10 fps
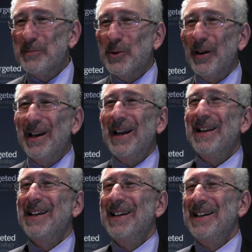I'm certainly not
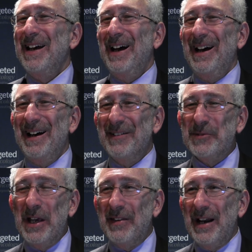uh,
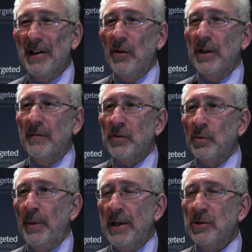saying that I know the
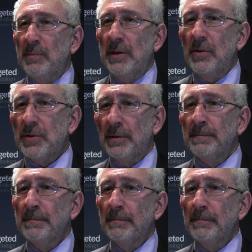individual patient, but those are